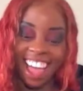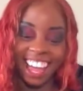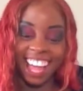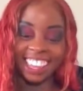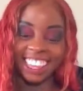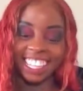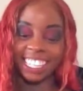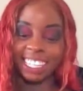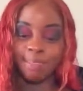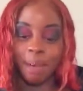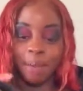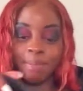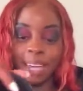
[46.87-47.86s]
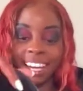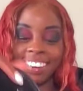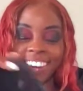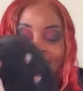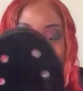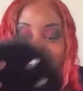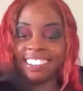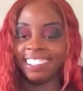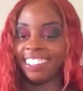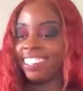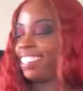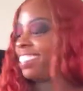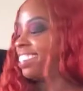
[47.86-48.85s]
I got this in my background.
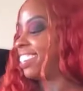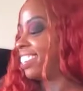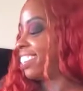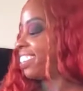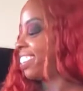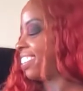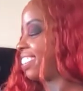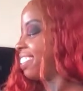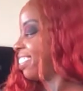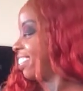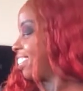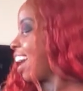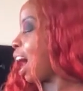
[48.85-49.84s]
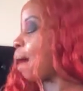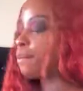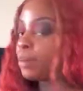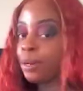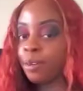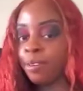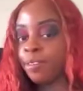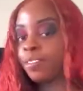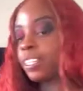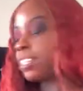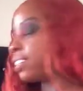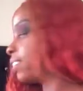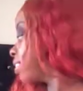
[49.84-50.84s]
I moved
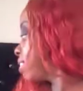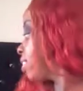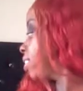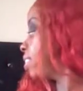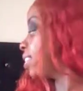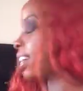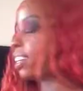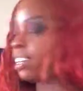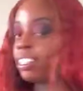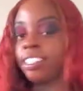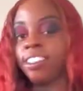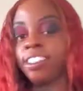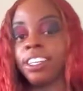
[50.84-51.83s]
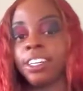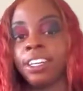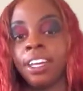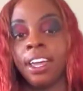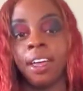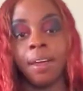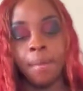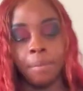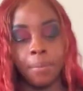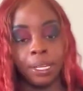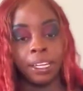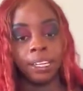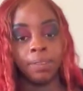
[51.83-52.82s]
that other shit.
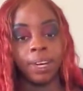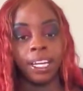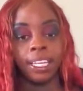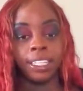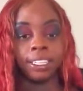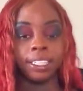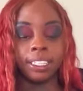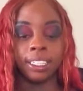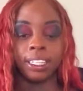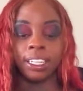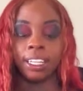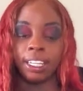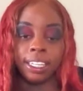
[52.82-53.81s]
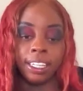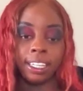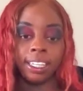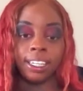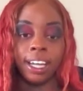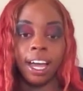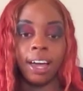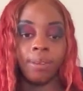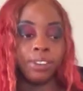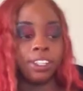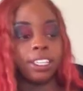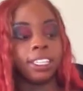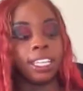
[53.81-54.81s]
But anyways, yeah, I
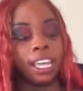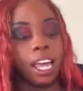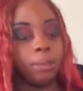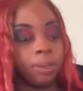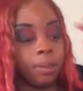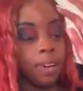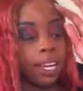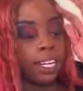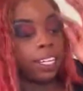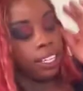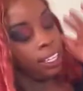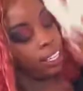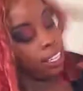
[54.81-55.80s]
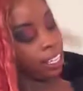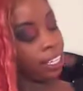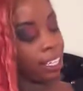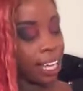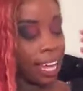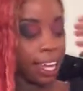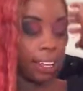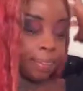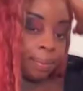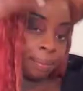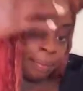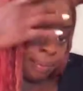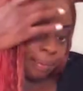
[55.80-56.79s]
was just camming, right? And like
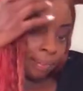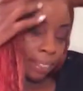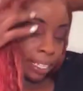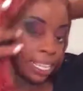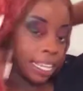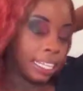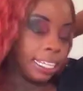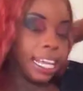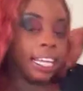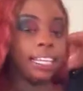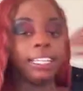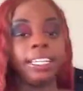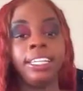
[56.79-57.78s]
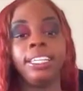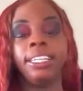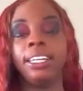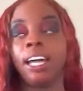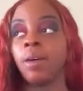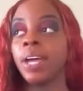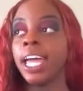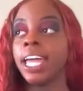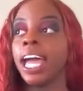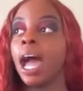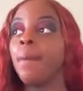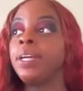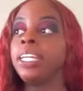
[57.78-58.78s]
lately, okay,
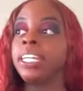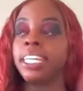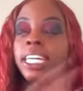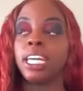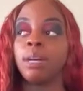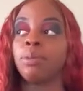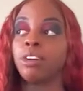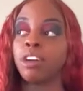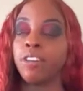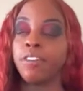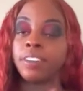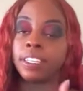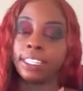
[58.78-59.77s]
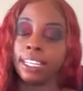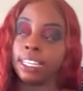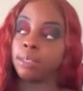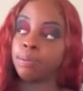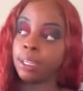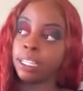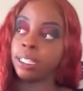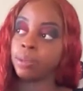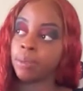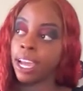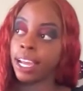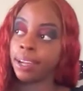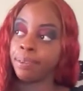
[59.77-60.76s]
I've been a cam girl for six months,
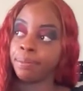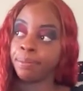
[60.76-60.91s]
right?